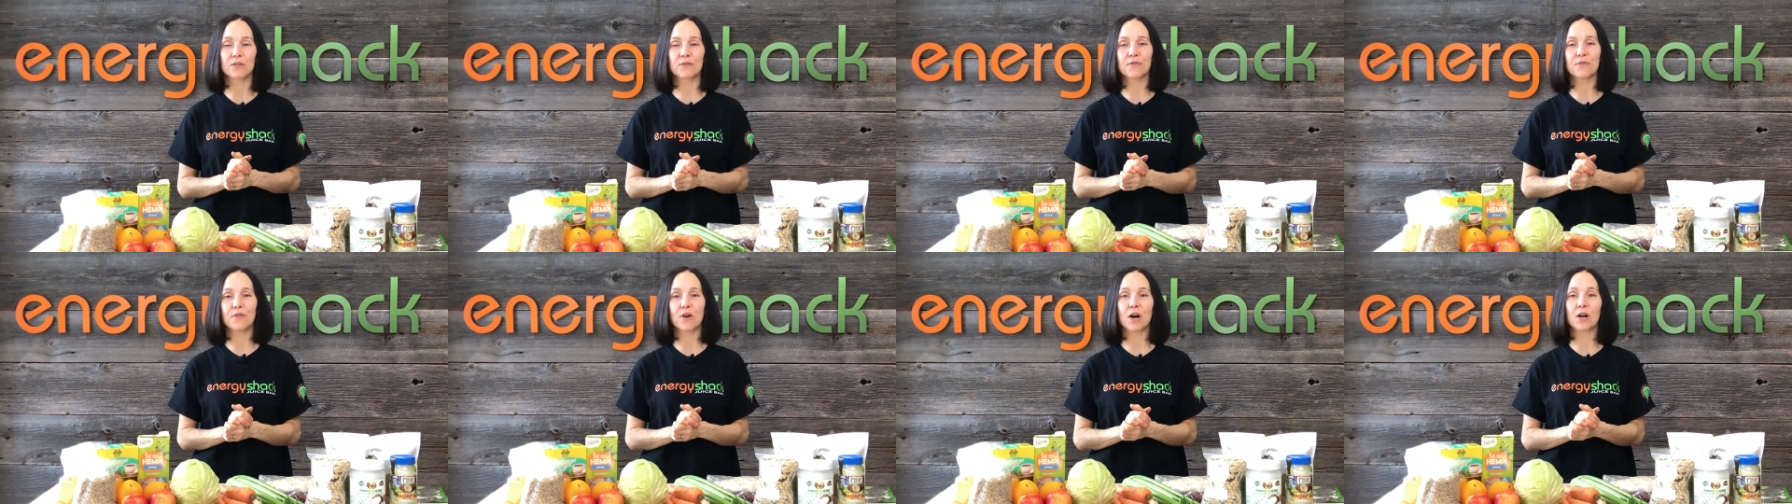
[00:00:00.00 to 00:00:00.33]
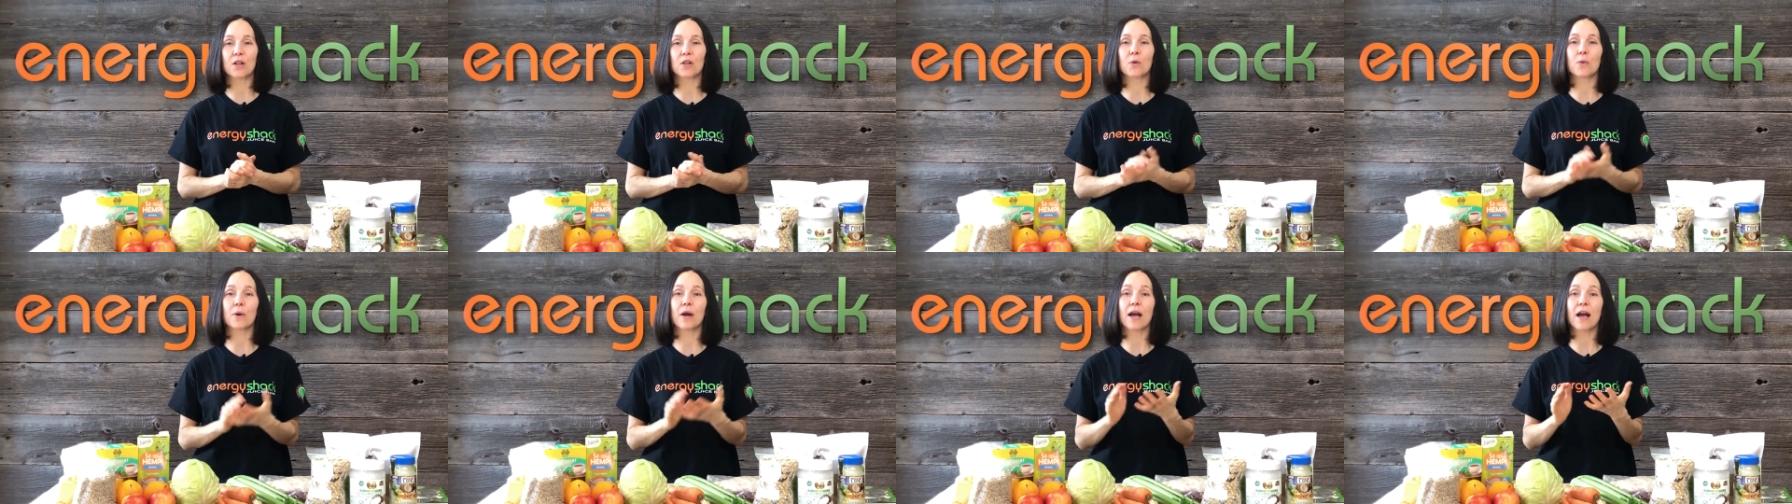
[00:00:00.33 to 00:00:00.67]

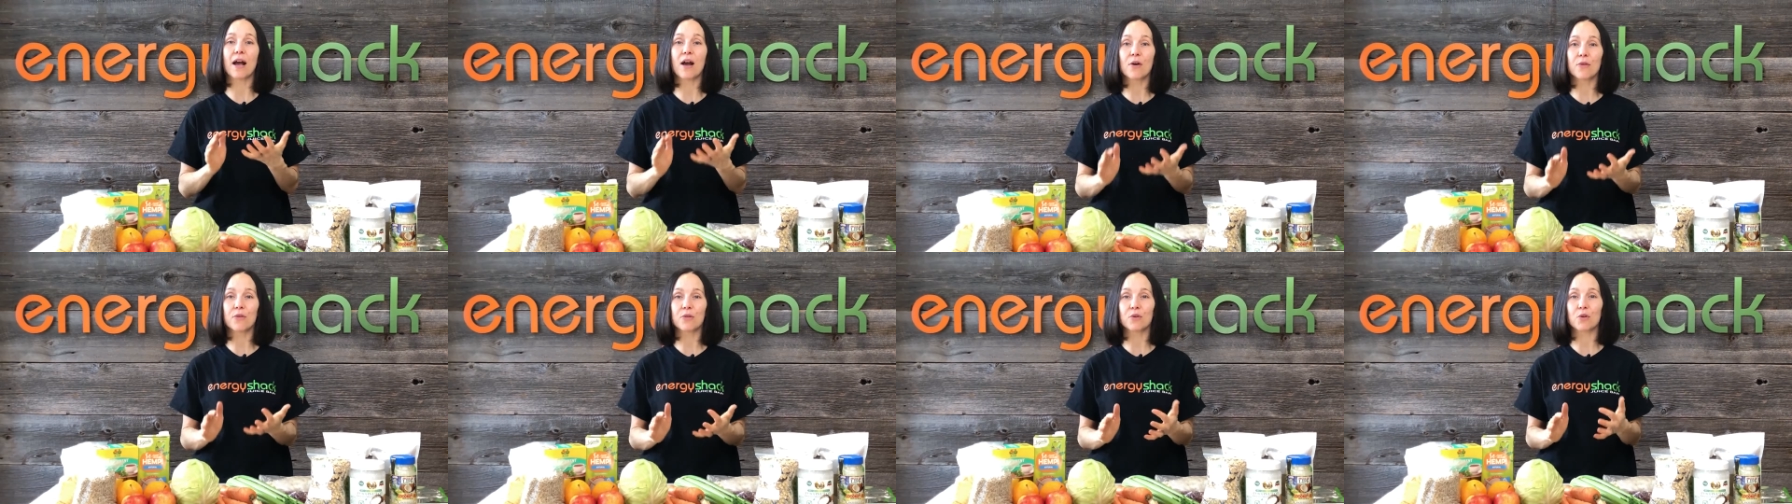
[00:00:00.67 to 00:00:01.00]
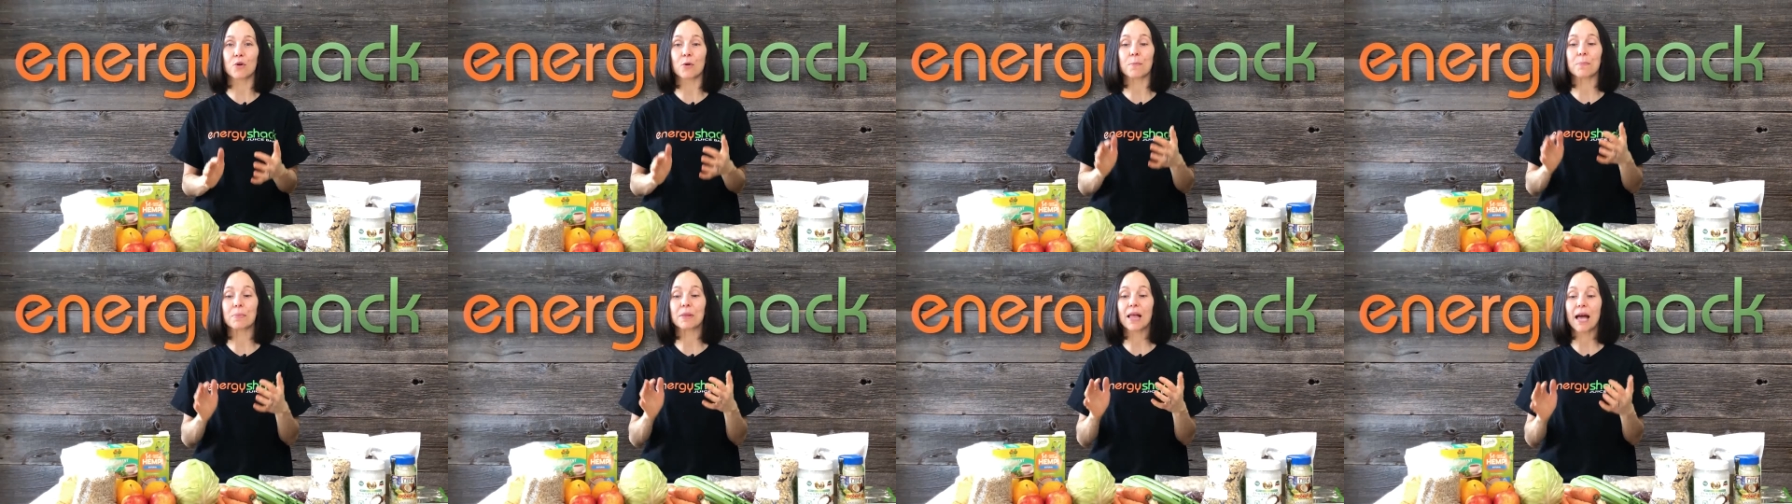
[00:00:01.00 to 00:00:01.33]
follow a healthy
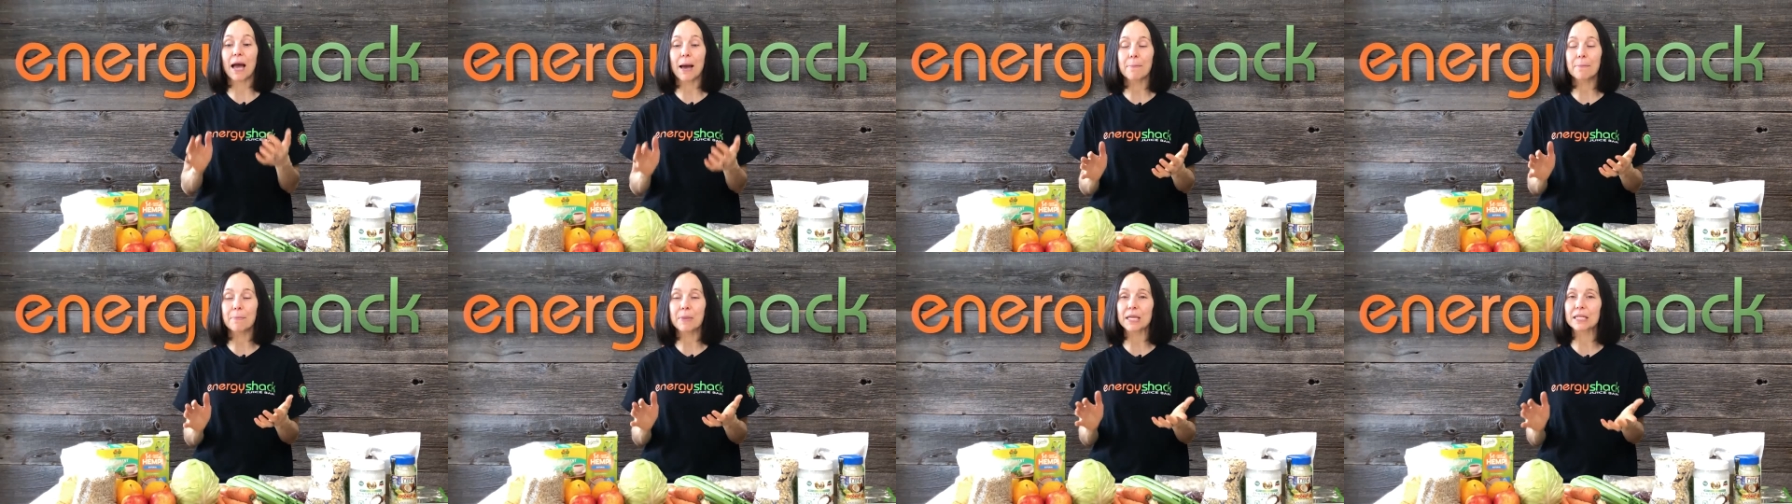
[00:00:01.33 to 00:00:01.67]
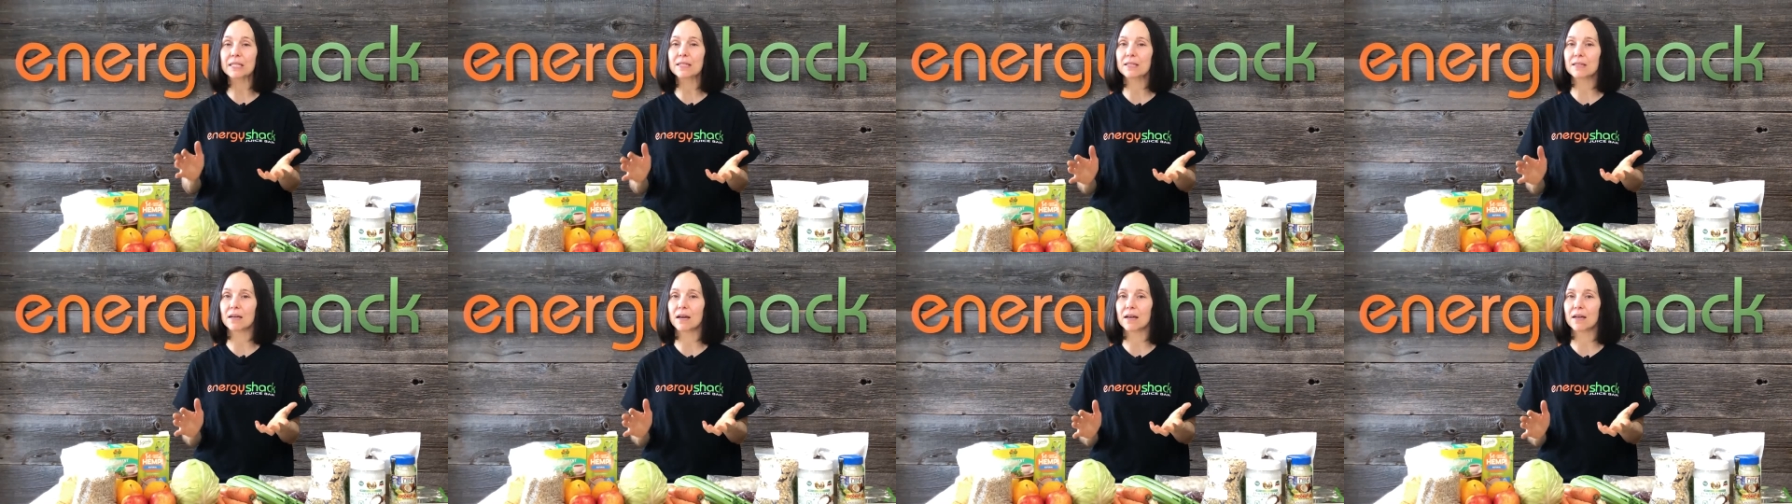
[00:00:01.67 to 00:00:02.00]
or
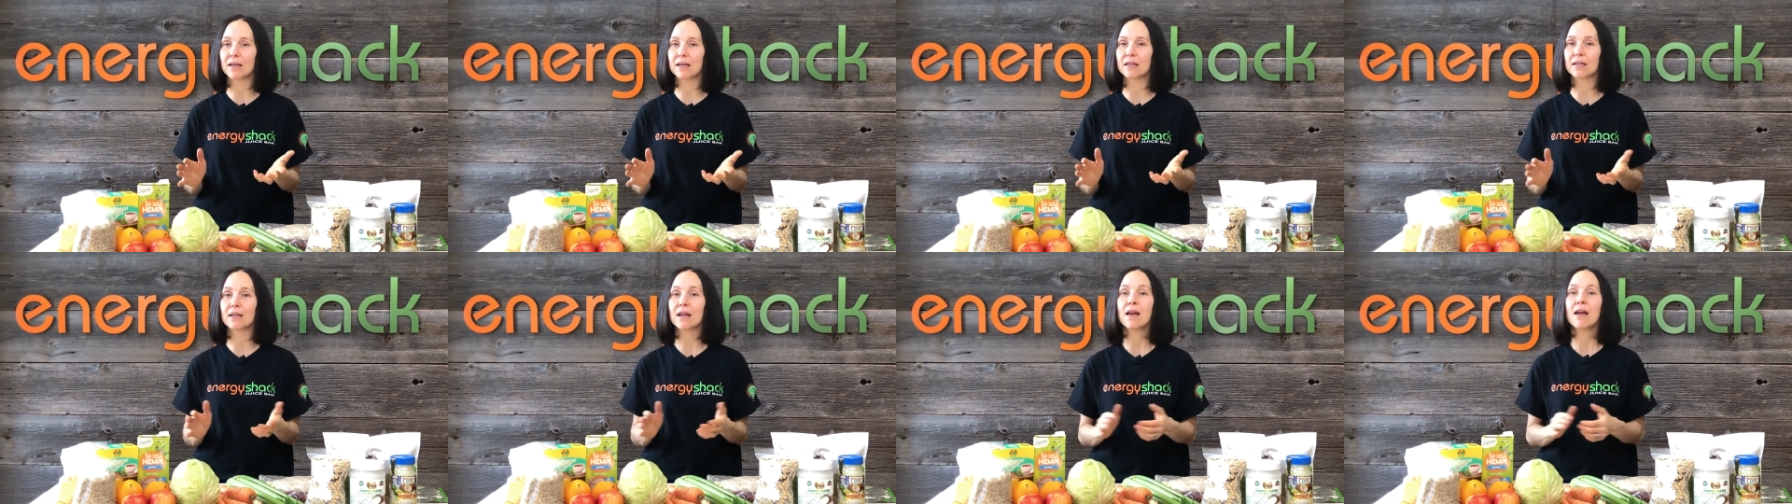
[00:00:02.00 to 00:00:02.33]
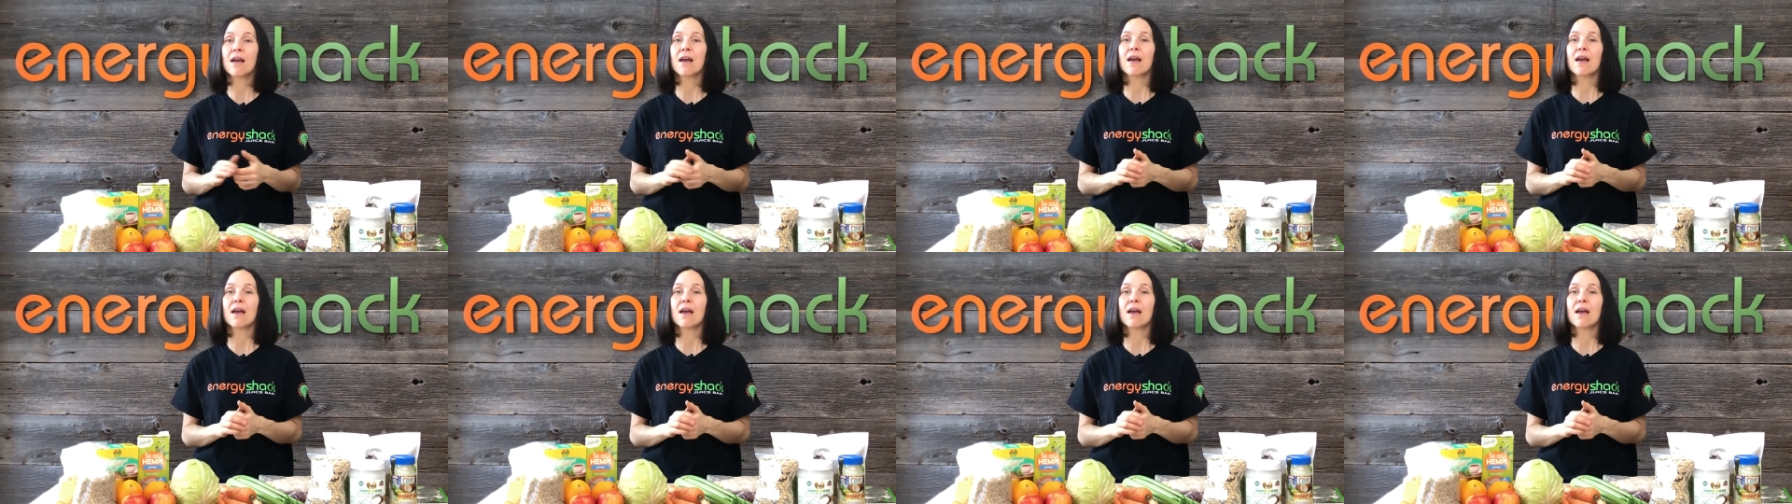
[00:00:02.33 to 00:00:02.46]
plant-based diet.